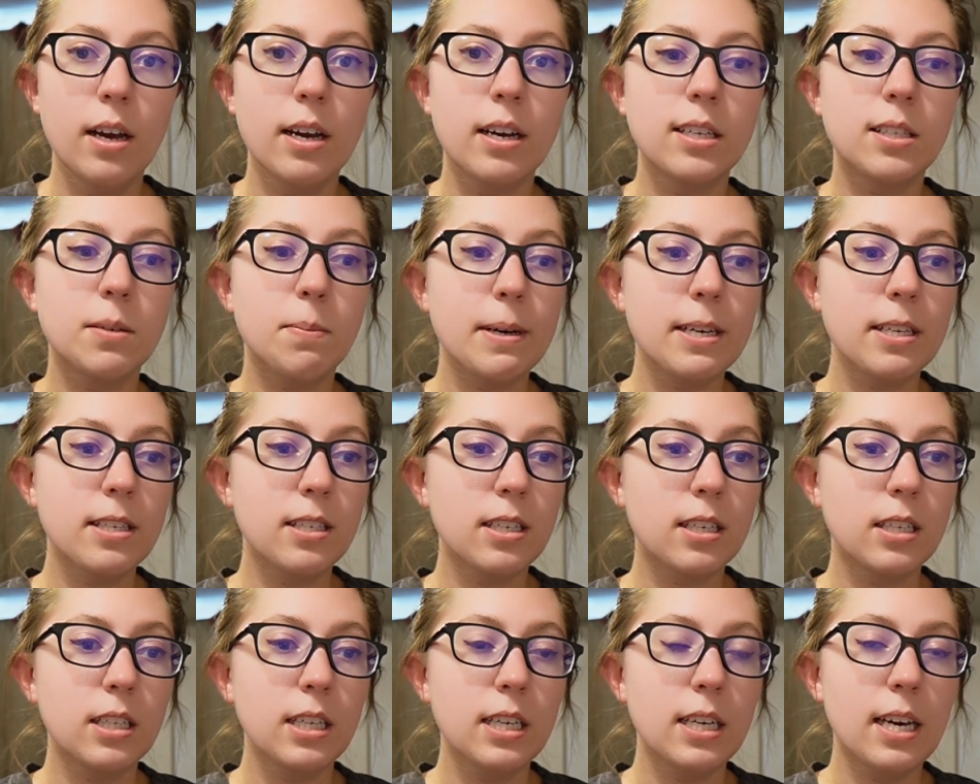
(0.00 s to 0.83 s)
It's
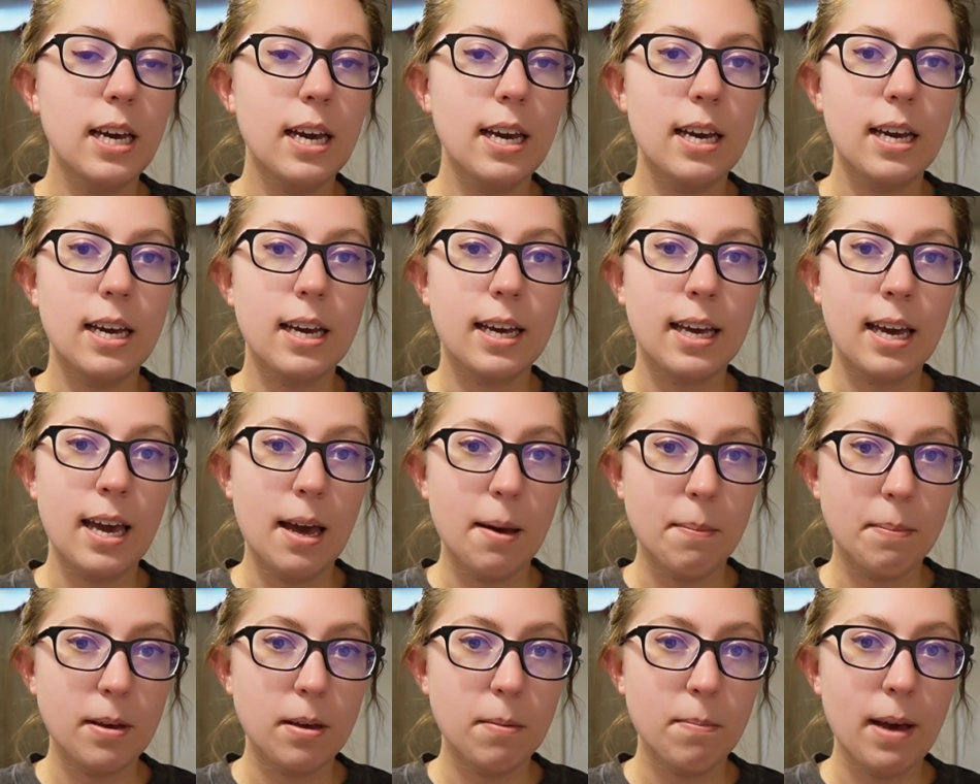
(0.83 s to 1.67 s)
basically a
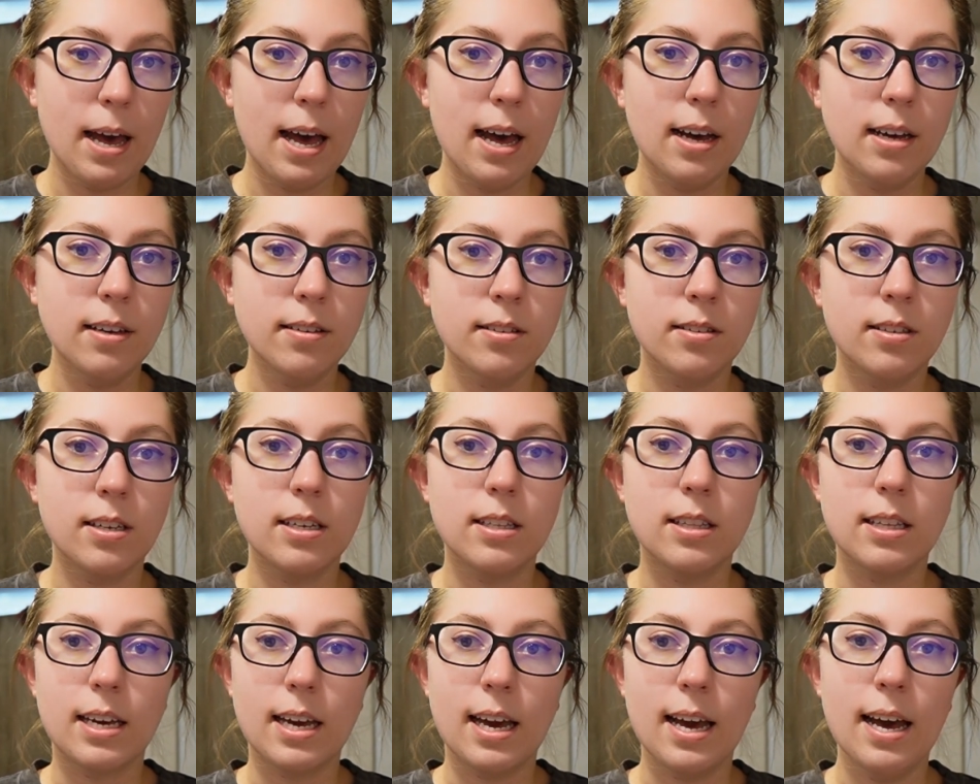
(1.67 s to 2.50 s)
camping pass,
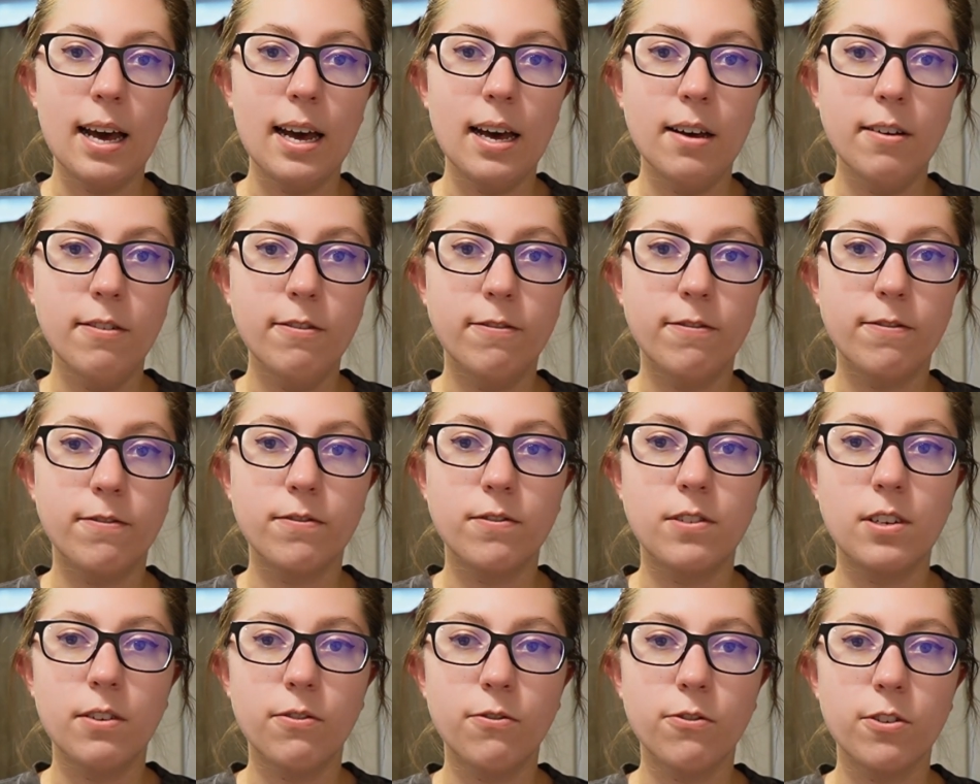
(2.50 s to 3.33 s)
and they have
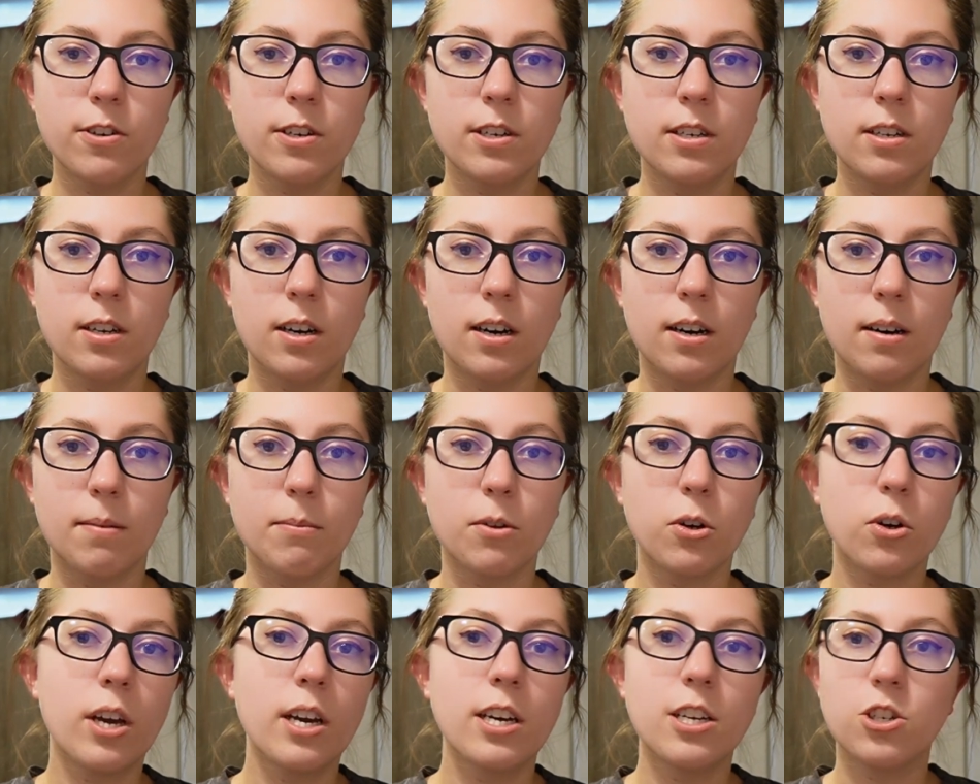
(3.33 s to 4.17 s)
different
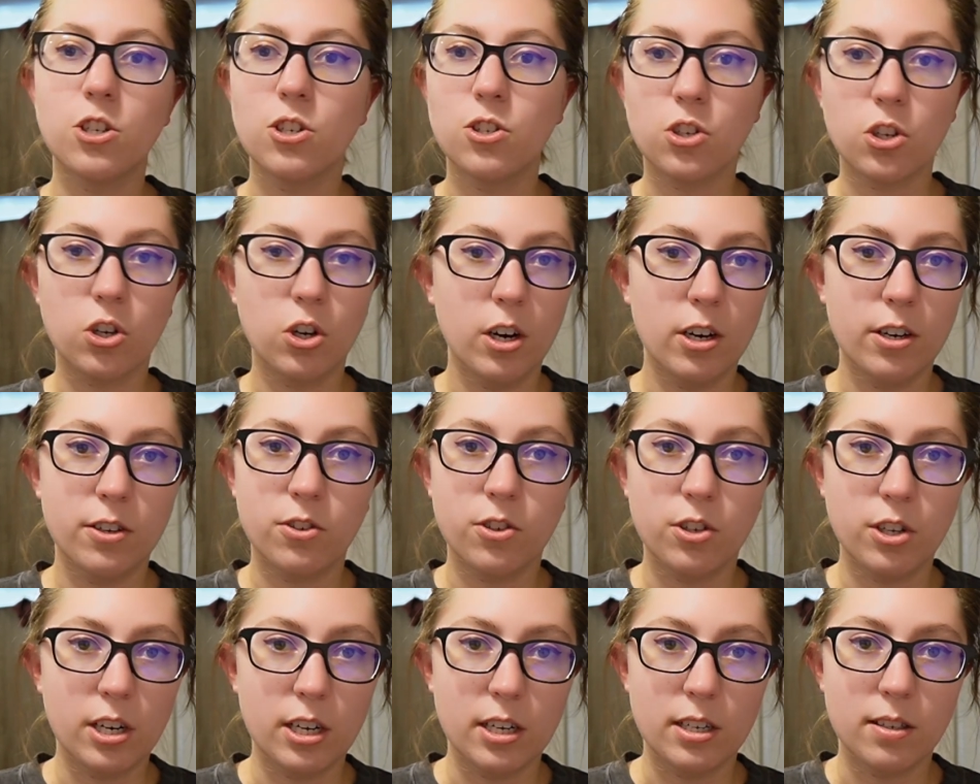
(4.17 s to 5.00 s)
locations across
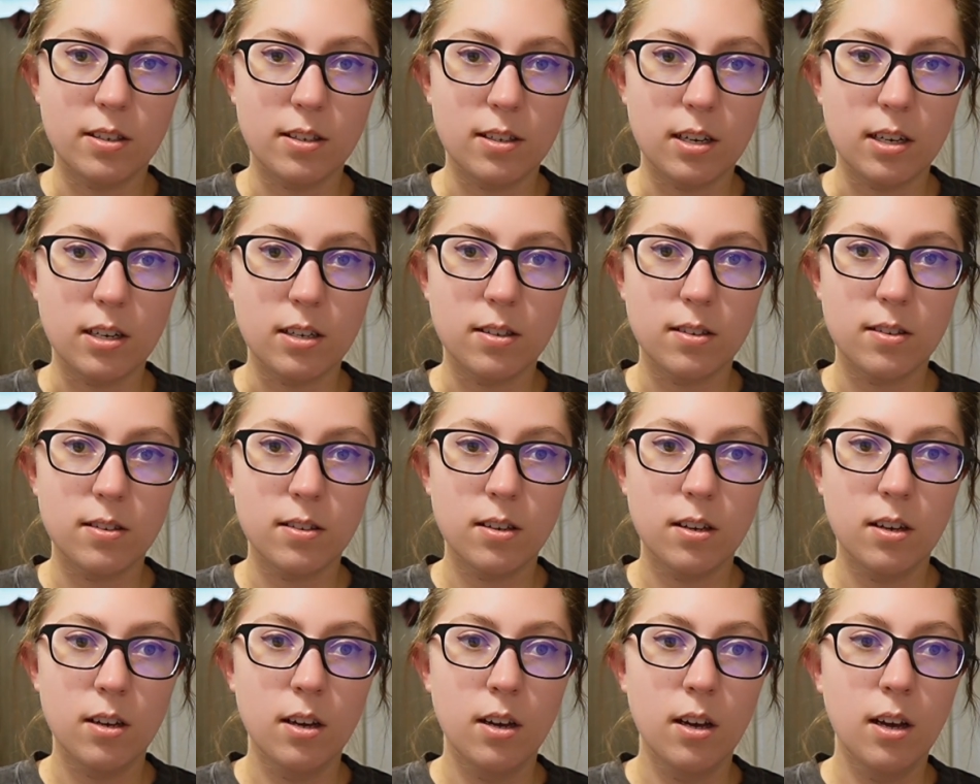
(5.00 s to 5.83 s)
the United States,
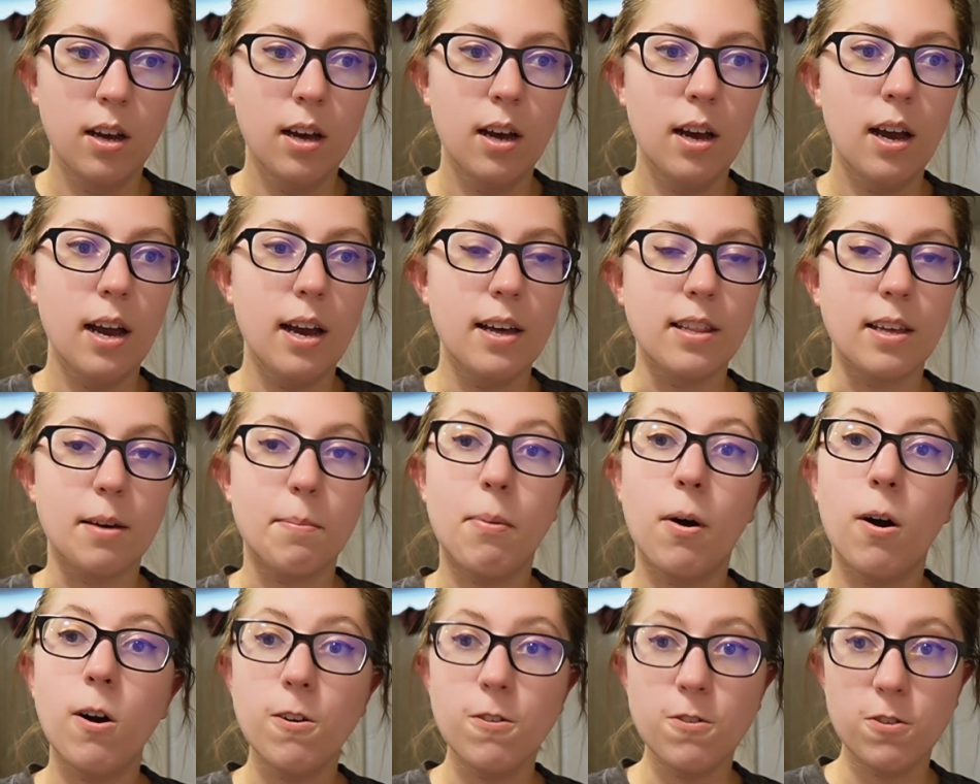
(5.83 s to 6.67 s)
and they
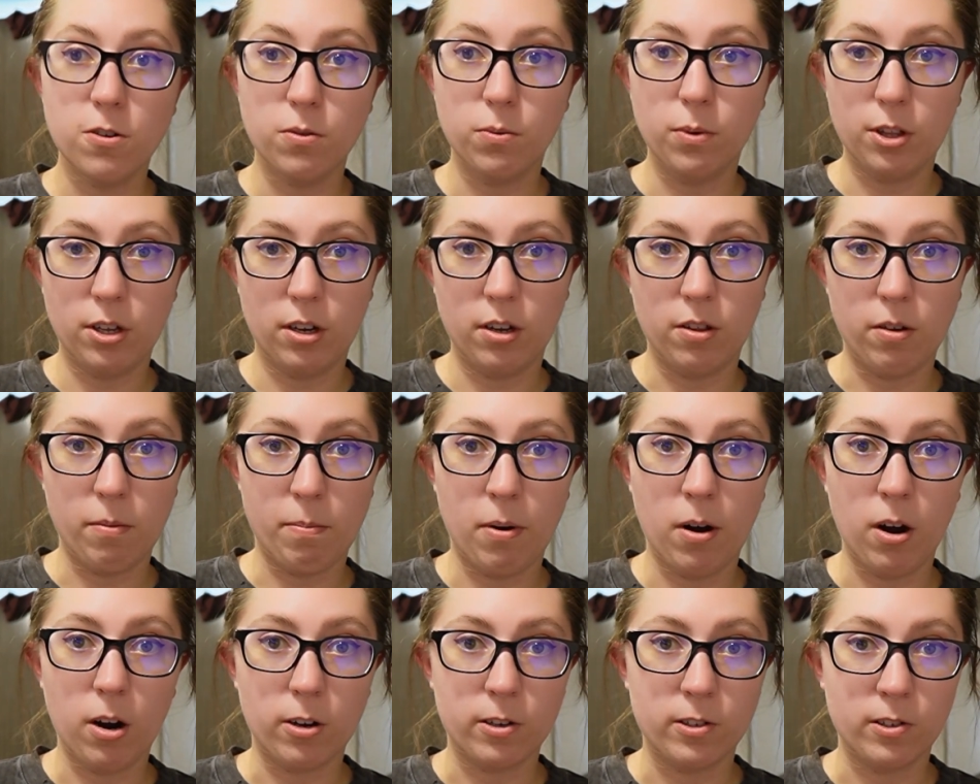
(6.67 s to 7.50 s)
partner with other
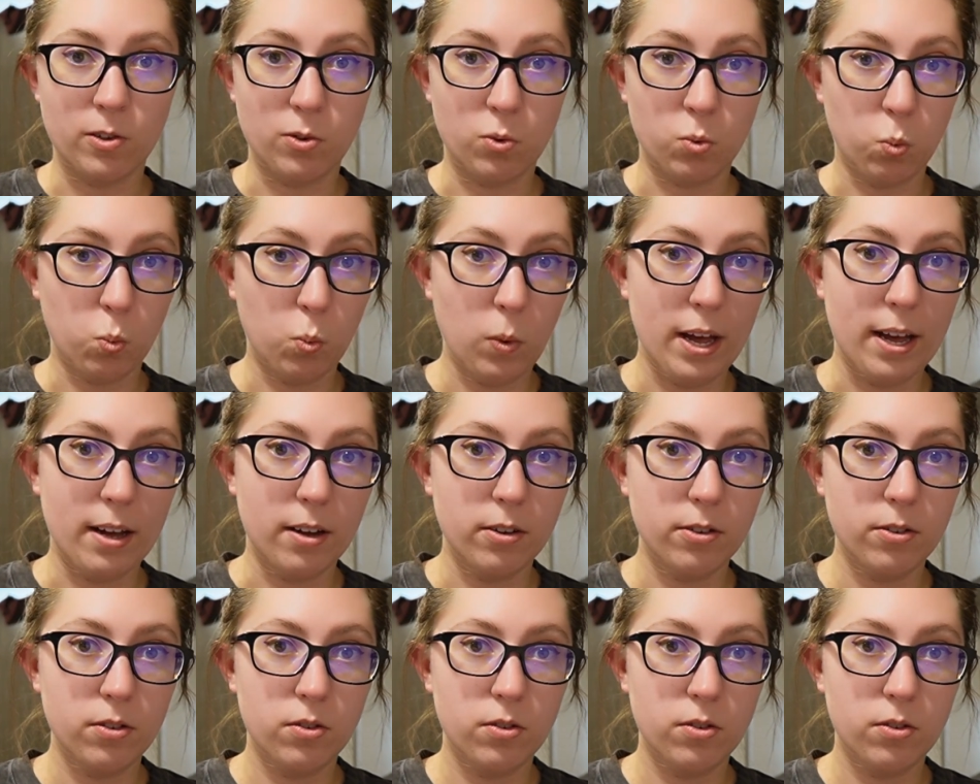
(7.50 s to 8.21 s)
parks as well.